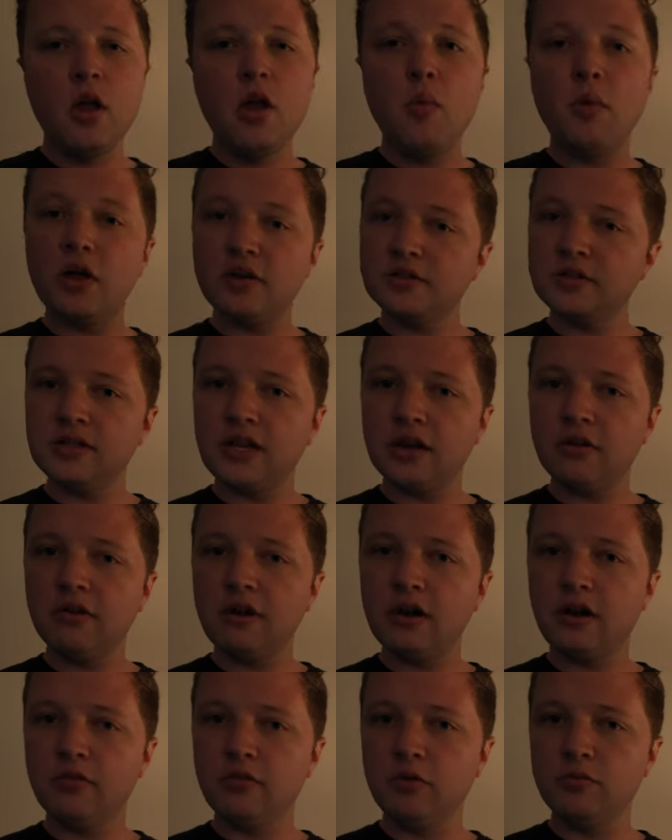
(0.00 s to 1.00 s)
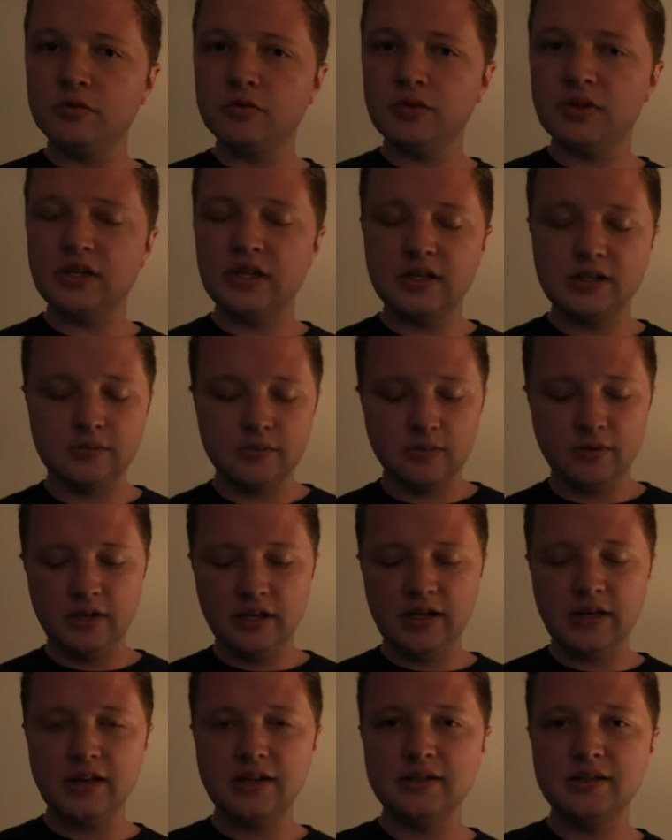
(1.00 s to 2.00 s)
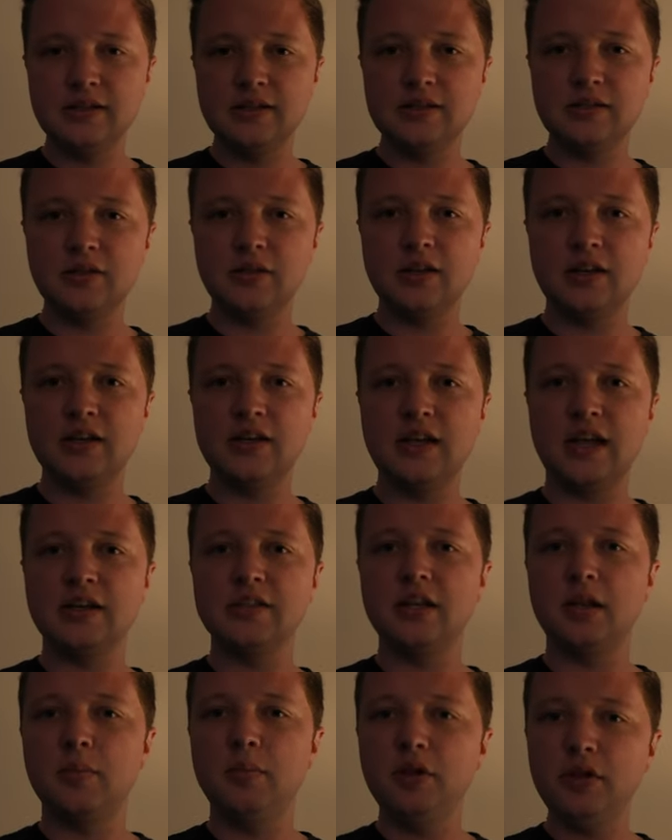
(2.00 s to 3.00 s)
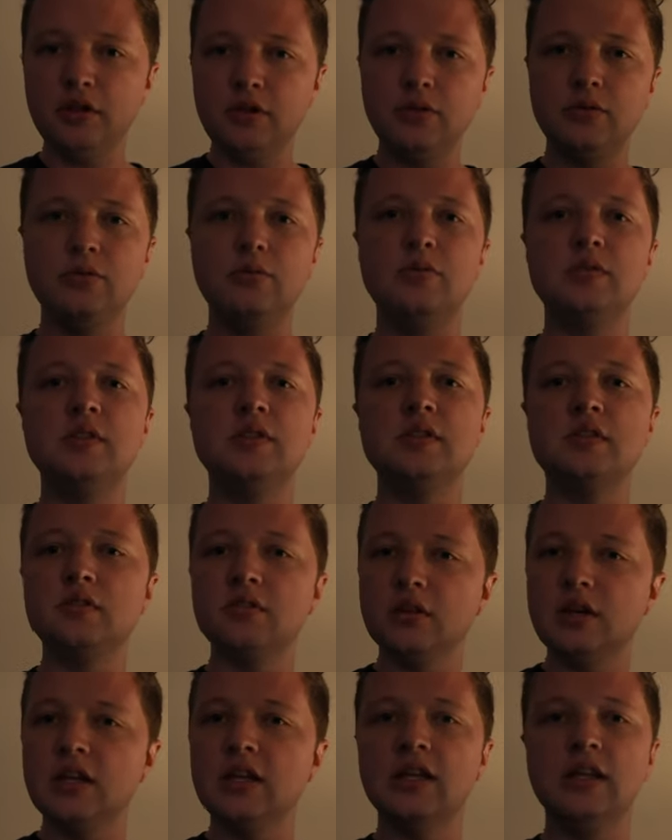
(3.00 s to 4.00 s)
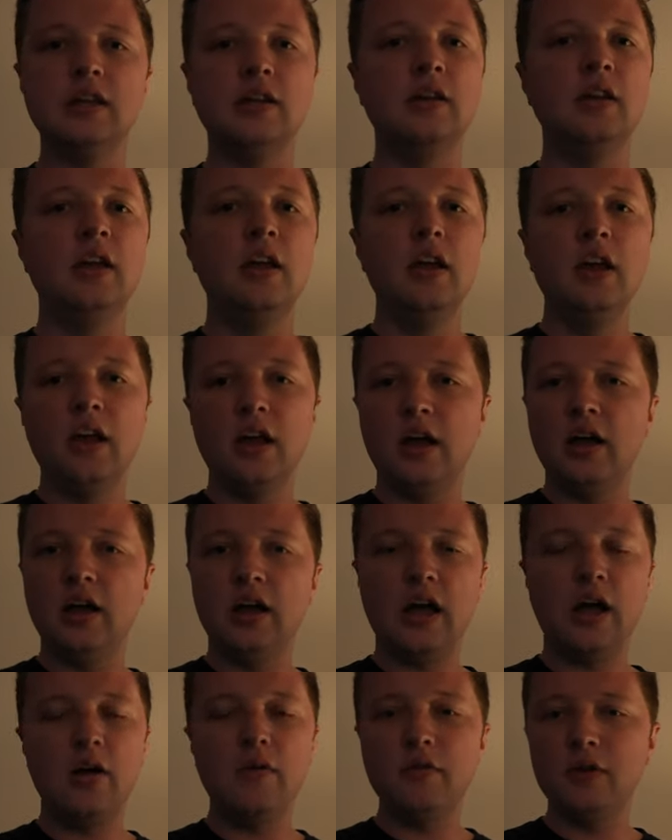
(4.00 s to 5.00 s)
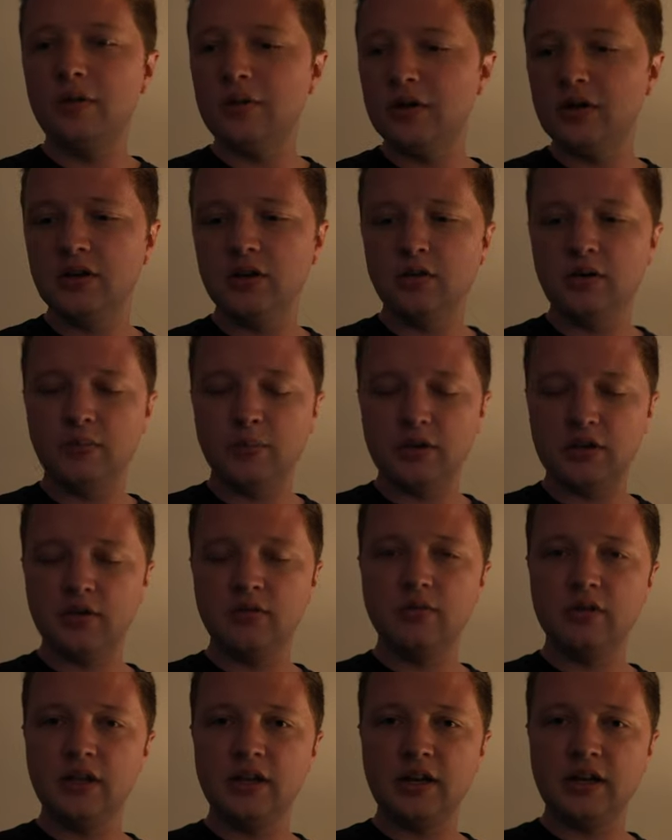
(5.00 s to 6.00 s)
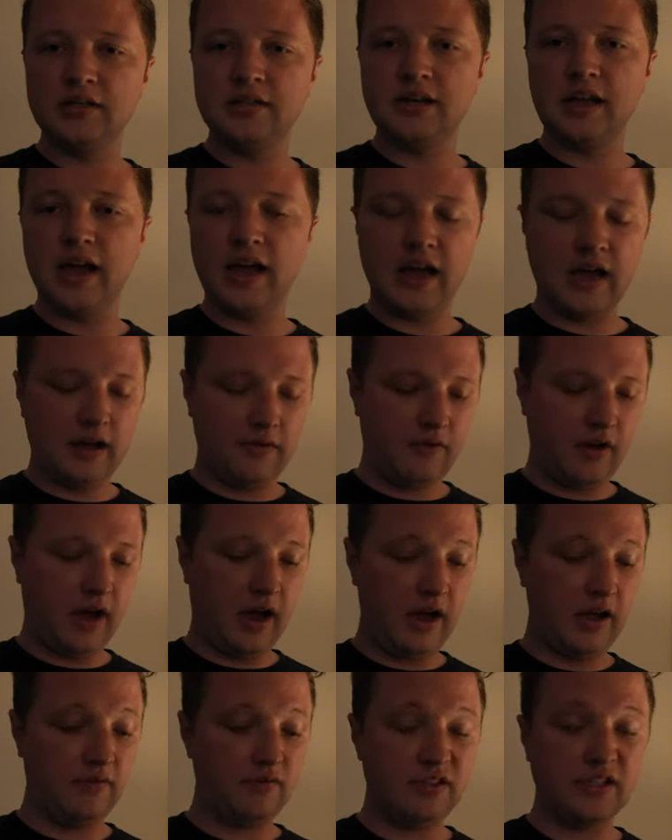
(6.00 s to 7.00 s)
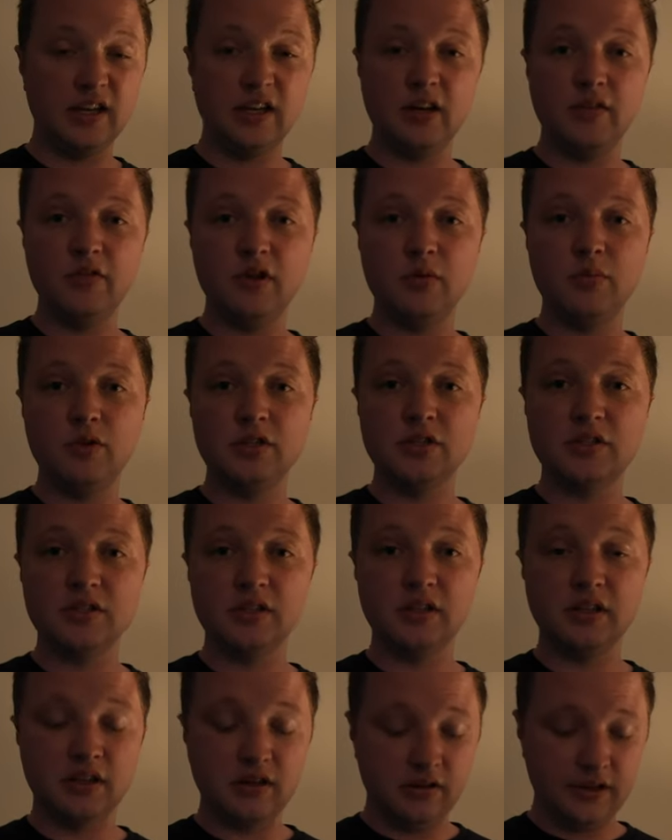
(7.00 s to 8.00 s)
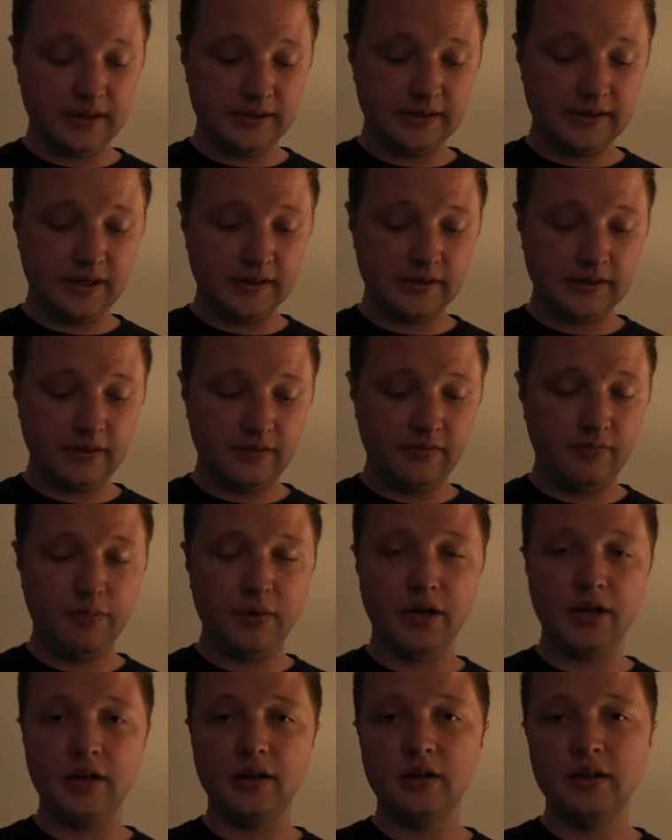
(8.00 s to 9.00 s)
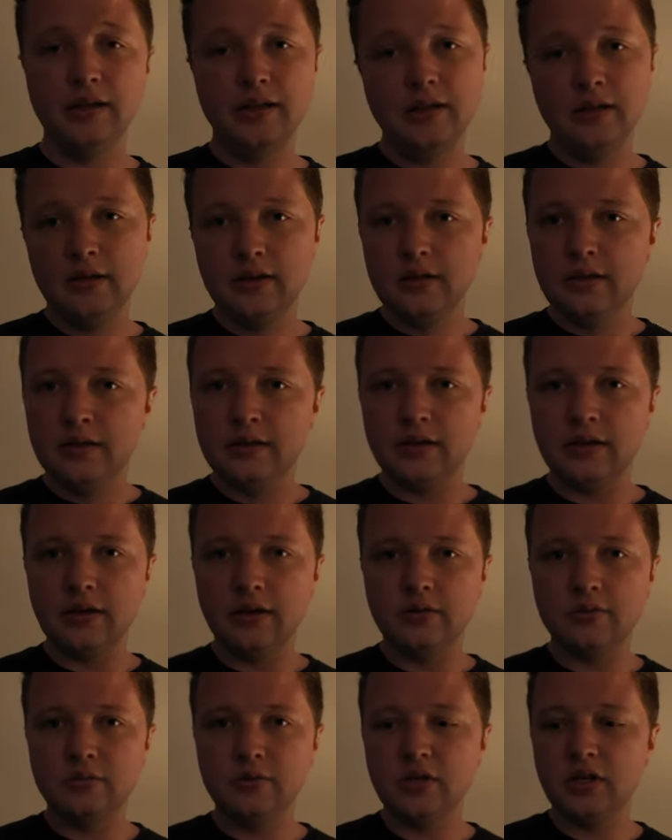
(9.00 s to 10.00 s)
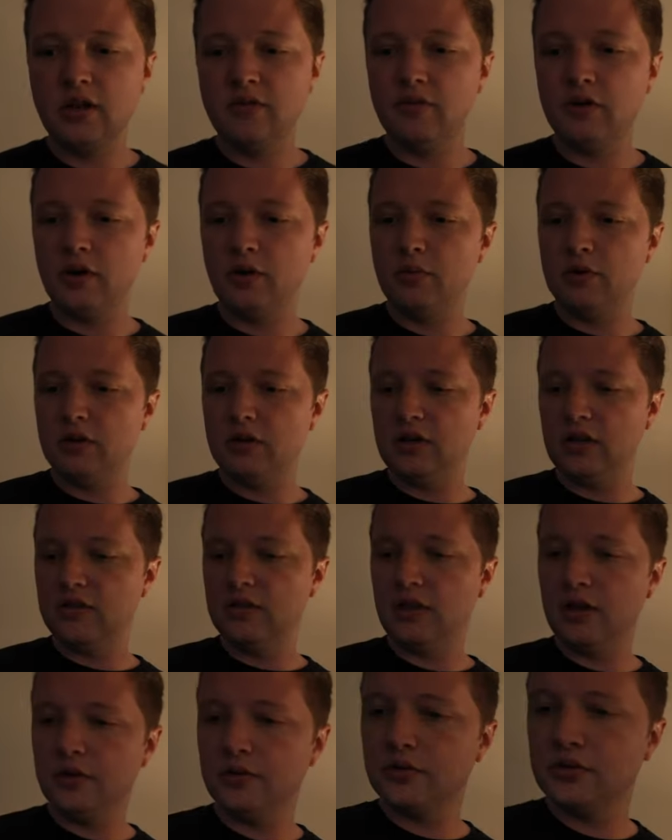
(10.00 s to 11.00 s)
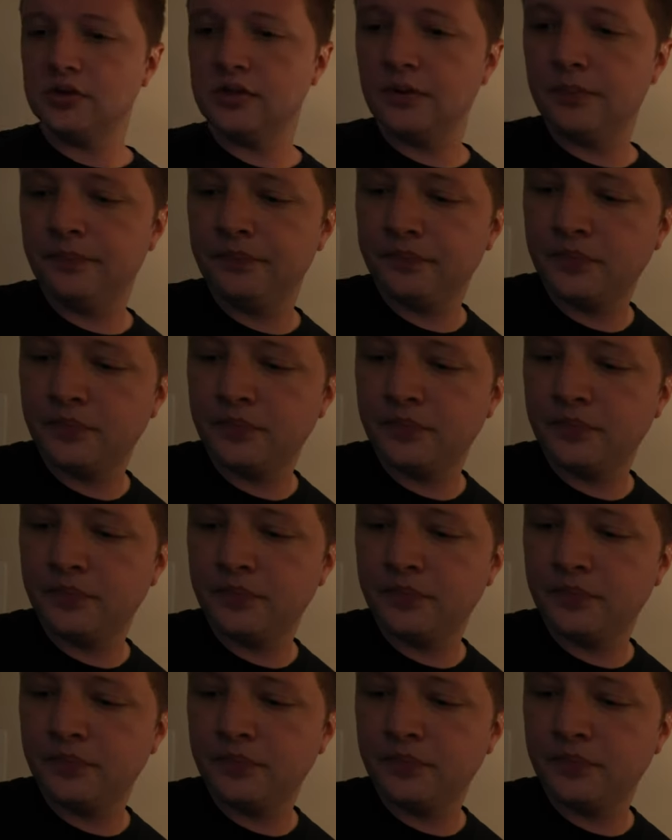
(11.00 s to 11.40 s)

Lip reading: We also decorate our rooms with these really nicely, so you can attach like balloons, string, however you want to do it, but they're really nice to have. I have 10 of them, which is a little excessive, but you know, you never know when you need those.